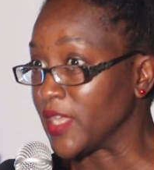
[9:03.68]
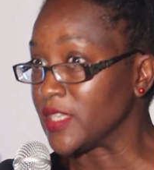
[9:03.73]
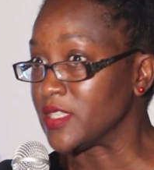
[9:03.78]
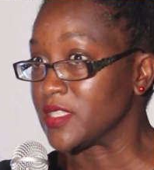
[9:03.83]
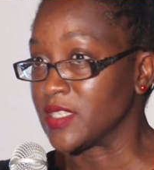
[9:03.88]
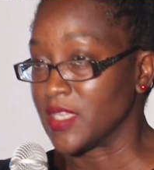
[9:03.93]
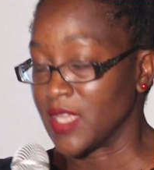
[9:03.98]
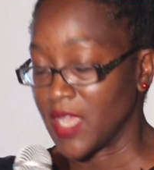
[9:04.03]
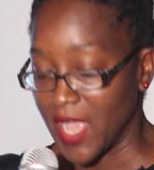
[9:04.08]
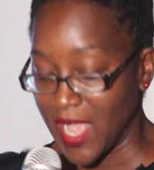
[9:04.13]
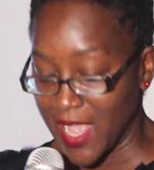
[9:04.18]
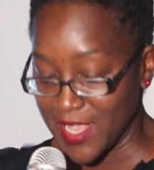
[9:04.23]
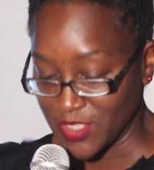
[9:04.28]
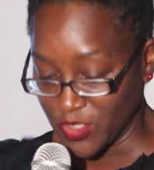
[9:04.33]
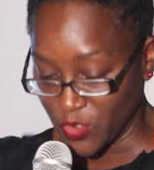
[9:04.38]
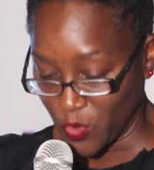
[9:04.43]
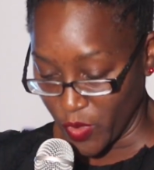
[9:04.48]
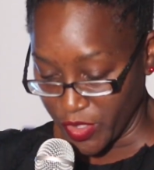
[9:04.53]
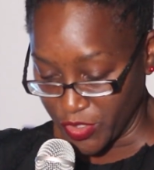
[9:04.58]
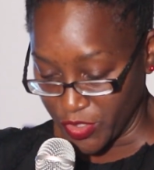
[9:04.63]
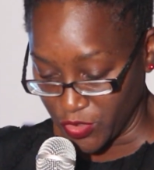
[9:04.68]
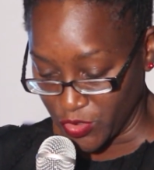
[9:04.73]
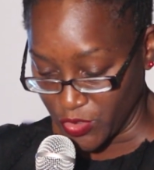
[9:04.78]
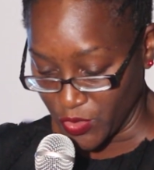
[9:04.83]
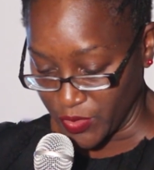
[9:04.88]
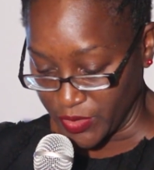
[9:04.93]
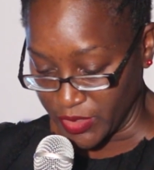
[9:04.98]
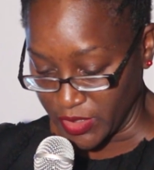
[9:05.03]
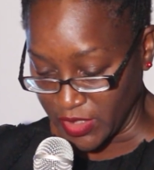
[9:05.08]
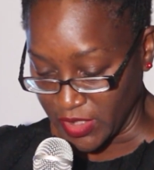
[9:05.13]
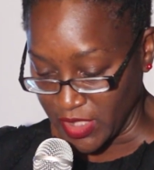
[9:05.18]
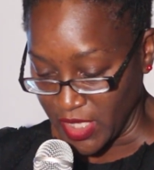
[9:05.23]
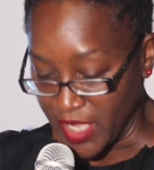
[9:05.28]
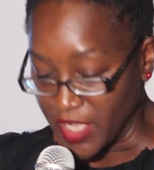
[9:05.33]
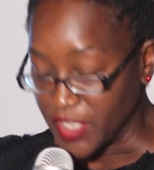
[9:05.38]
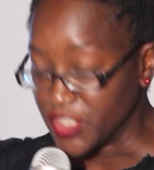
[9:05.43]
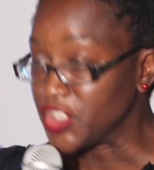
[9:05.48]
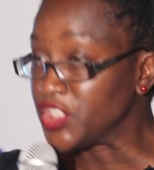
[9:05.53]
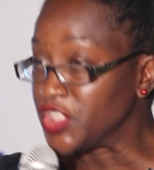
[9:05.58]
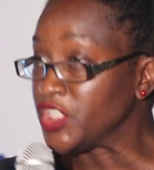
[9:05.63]
to ask
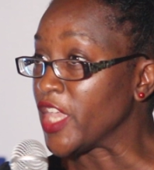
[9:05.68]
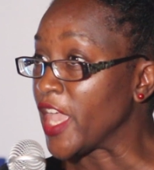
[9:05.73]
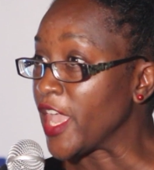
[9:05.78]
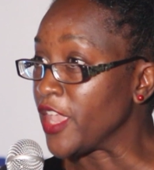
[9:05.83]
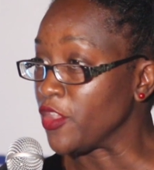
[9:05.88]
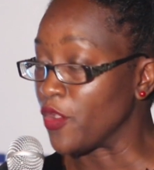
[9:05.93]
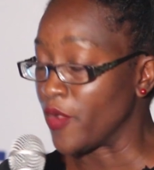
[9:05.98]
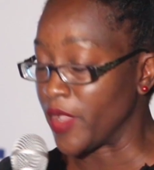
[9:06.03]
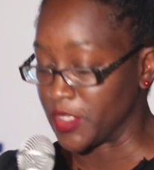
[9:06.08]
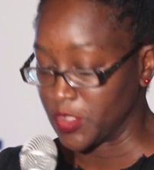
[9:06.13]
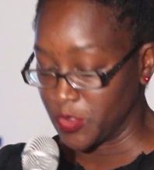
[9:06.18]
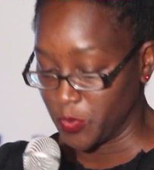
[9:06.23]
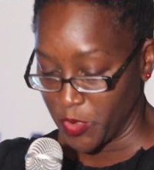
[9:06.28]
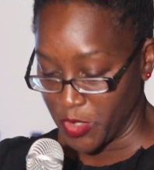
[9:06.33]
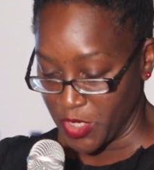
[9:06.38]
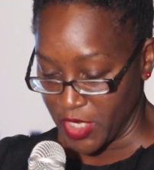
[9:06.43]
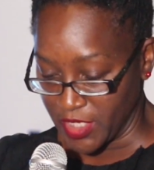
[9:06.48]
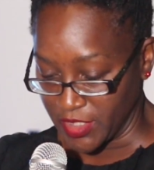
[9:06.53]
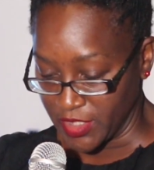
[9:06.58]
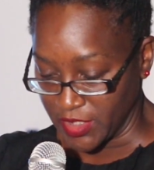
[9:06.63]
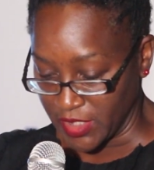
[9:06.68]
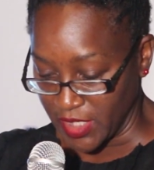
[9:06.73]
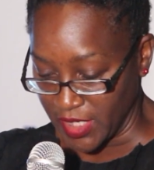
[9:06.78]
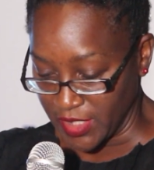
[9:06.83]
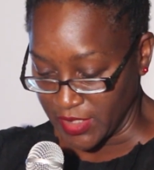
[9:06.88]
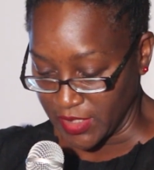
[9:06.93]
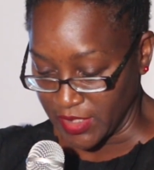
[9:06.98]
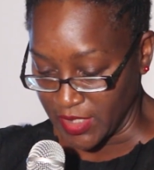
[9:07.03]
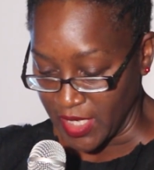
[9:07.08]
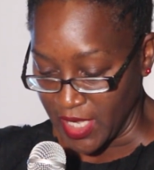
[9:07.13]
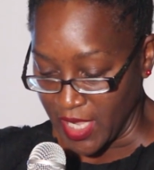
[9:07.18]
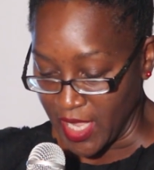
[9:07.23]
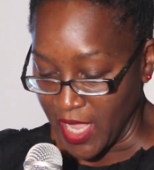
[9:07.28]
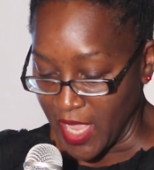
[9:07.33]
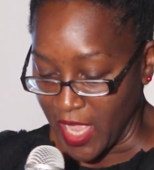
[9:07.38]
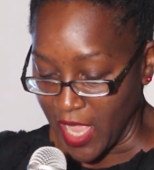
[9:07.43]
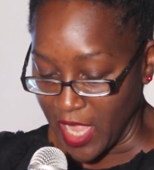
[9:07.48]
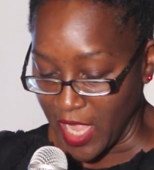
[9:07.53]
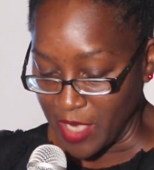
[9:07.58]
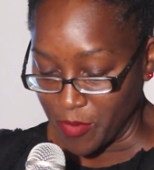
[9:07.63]
your experiences,
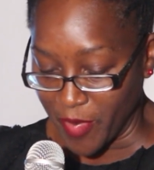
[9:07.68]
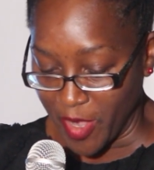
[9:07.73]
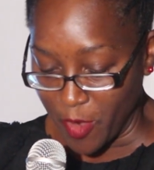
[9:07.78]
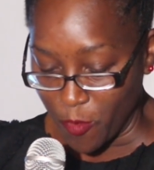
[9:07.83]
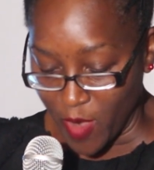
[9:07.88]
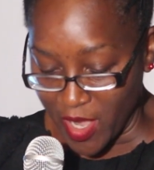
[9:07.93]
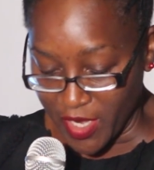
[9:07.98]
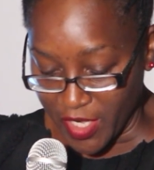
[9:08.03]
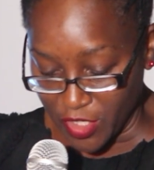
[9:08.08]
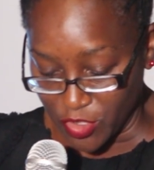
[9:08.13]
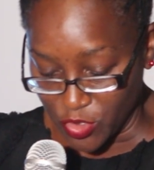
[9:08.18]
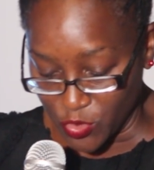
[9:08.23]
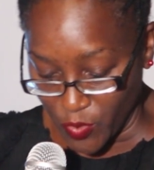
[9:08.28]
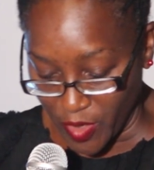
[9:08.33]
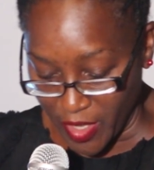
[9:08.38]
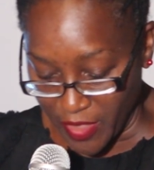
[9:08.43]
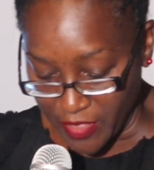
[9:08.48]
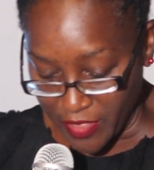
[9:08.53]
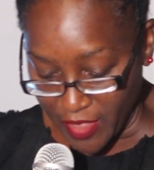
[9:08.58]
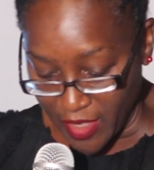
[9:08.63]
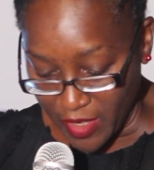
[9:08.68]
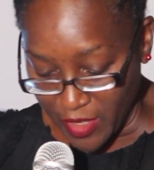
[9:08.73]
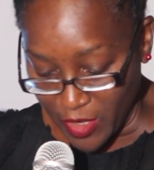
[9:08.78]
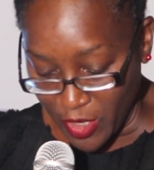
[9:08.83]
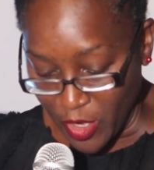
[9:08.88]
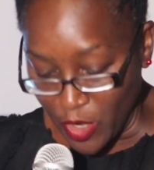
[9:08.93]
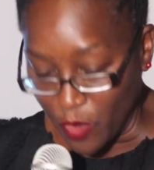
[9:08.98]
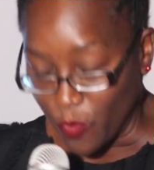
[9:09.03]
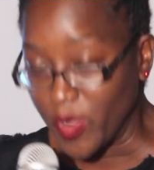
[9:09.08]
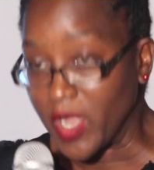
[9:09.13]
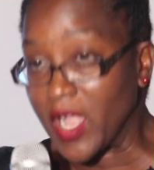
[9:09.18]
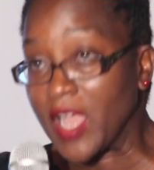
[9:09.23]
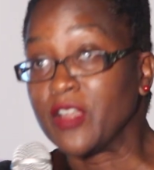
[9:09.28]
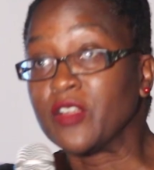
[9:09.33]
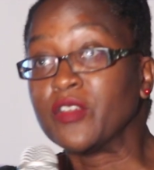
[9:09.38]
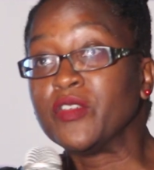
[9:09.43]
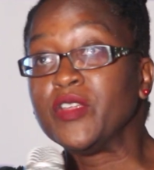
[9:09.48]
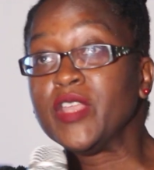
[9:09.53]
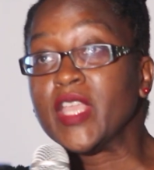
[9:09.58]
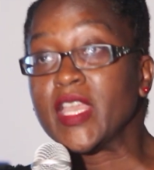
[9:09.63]
and by working together,
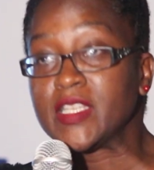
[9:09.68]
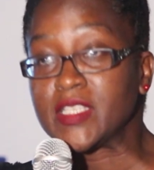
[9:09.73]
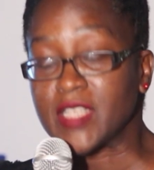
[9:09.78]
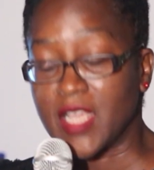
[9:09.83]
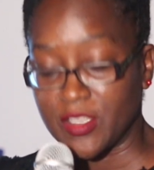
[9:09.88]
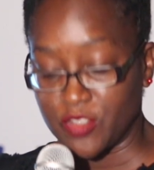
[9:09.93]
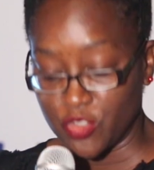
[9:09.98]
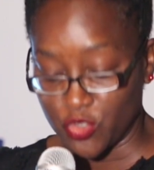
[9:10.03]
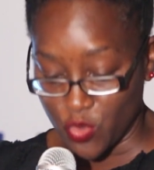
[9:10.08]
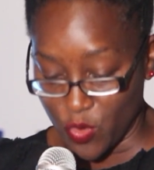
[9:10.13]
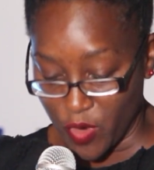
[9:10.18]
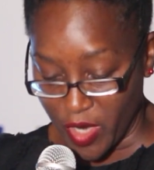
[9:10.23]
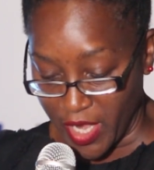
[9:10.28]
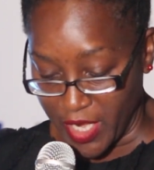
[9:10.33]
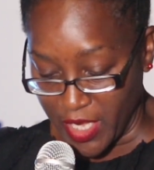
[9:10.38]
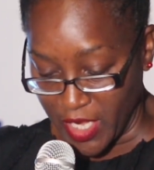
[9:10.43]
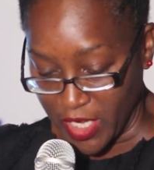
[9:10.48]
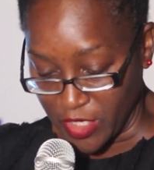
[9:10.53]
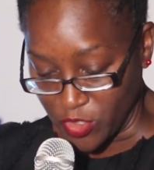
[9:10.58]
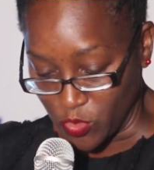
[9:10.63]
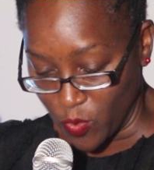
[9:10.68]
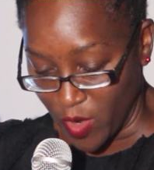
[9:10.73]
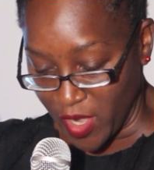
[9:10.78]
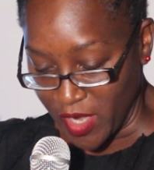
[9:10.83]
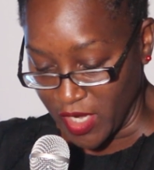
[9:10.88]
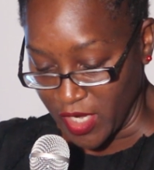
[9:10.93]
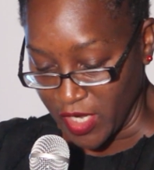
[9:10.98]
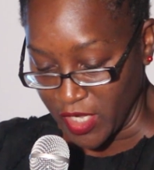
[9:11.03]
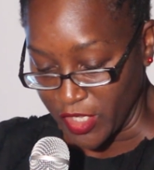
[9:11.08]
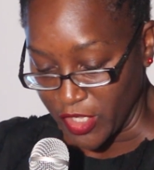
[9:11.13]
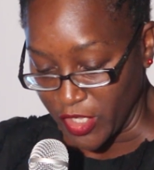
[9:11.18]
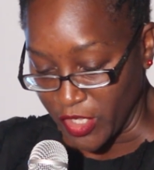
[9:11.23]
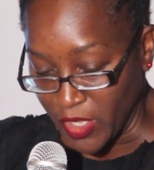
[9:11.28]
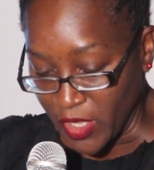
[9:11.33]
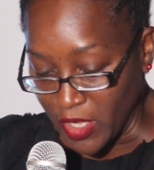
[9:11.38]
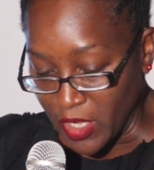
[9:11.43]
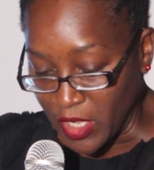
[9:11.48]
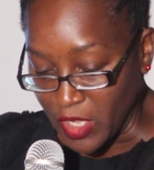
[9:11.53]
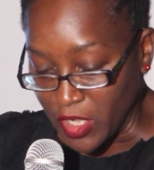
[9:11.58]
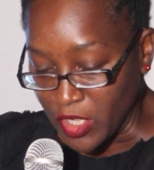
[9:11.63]
create a stronger network
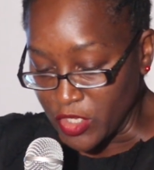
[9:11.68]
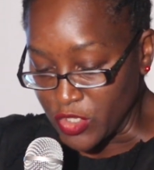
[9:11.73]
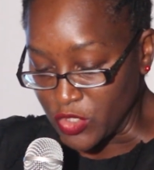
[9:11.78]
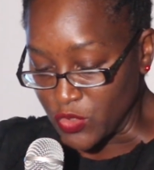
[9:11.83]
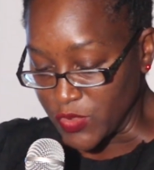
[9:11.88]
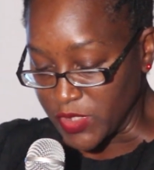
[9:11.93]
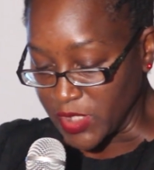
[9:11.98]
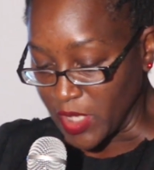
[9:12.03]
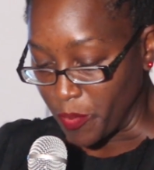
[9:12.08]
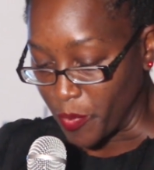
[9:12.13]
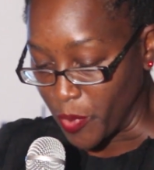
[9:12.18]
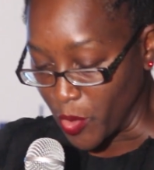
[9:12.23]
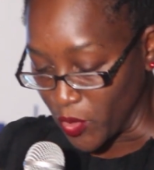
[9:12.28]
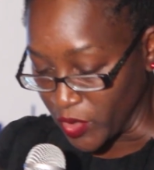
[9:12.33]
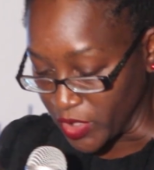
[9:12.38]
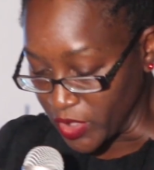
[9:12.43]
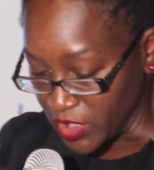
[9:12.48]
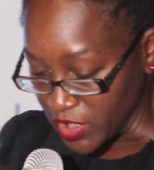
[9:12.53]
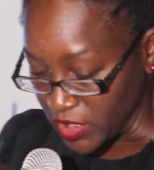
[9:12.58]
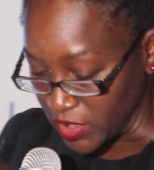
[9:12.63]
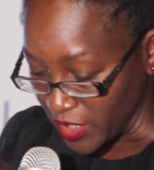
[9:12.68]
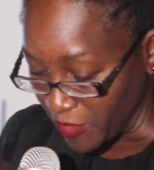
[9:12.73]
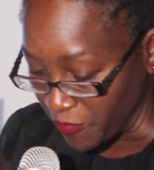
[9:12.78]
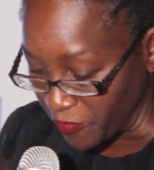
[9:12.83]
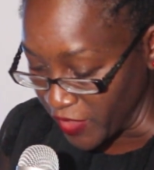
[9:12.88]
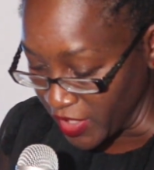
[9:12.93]
to the